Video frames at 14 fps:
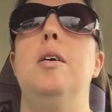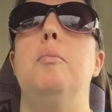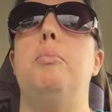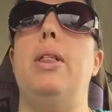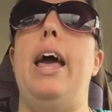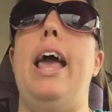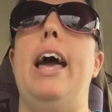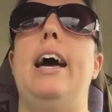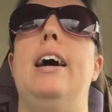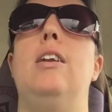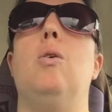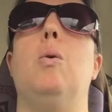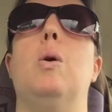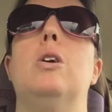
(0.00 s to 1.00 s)

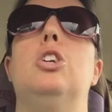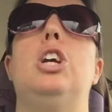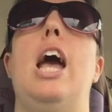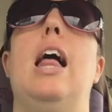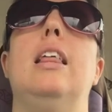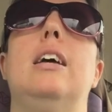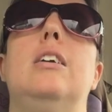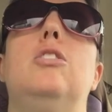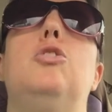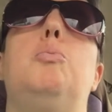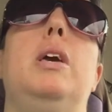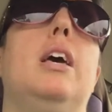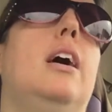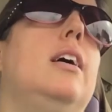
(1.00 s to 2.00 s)
plan or
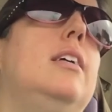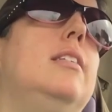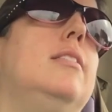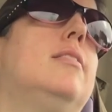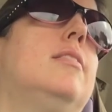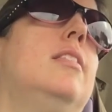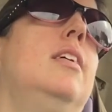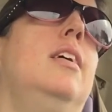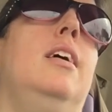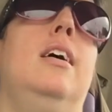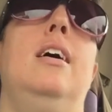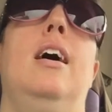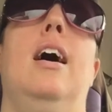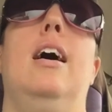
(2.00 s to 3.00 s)
challenge, because
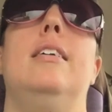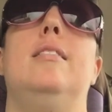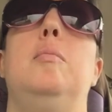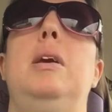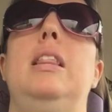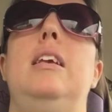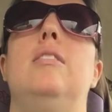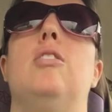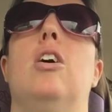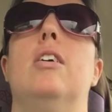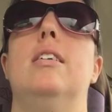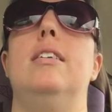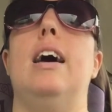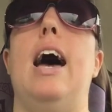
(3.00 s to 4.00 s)
to me these
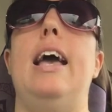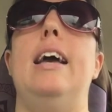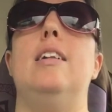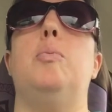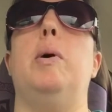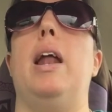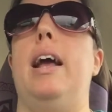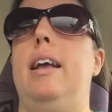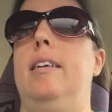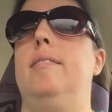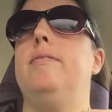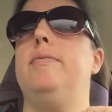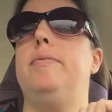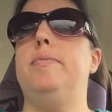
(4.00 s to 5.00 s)
aren't diets, but I
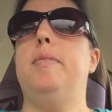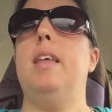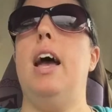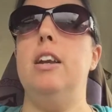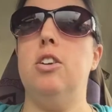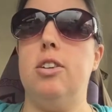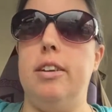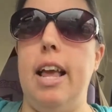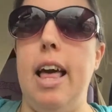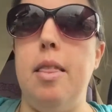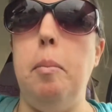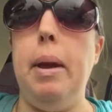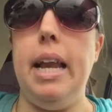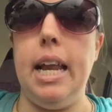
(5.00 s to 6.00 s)

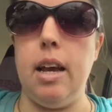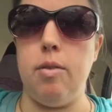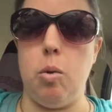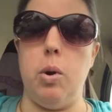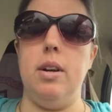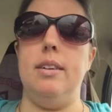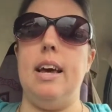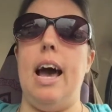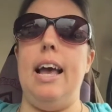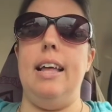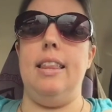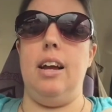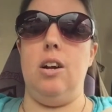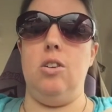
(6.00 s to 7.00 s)
understand the meaning of the word
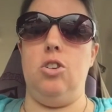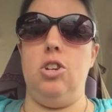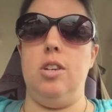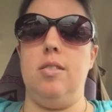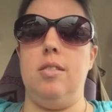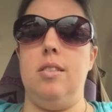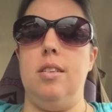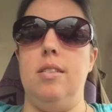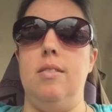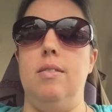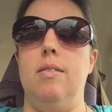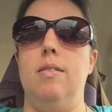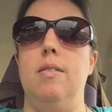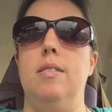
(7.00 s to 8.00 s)
diet there is just
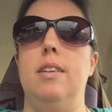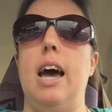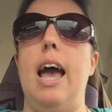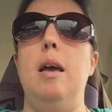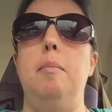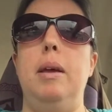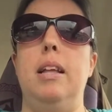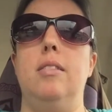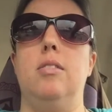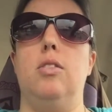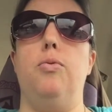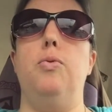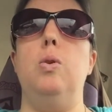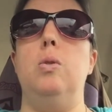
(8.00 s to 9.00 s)
diet means
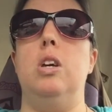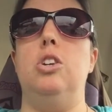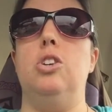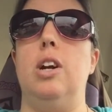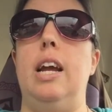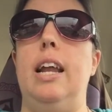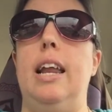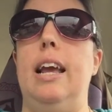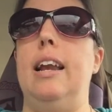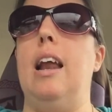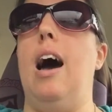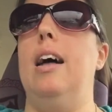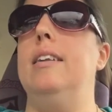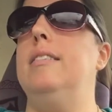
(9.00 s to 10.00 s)
the food that you're eating,
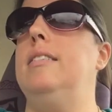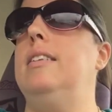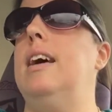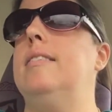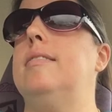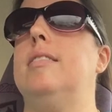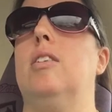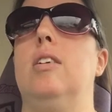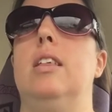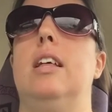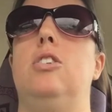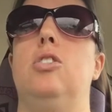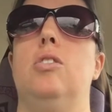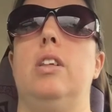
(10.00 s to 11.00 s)
not necessarily
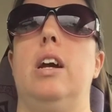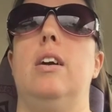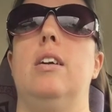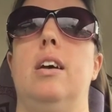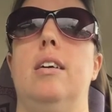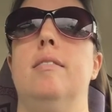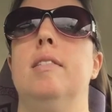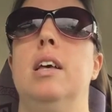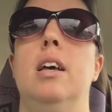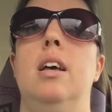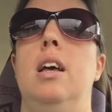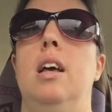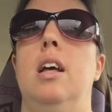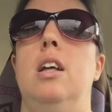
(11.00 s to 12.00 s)
that you're there to
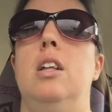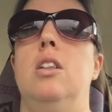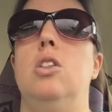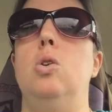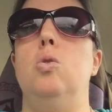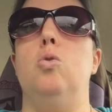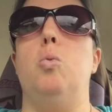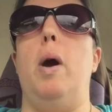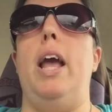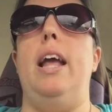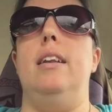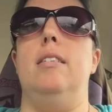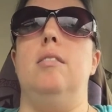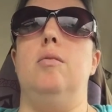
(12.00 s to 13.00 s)
lose
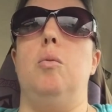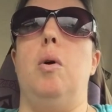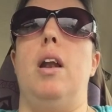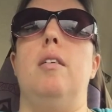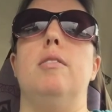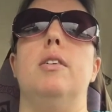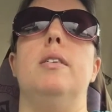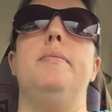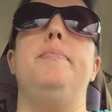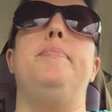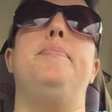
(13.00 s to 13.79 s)
weight and whatever.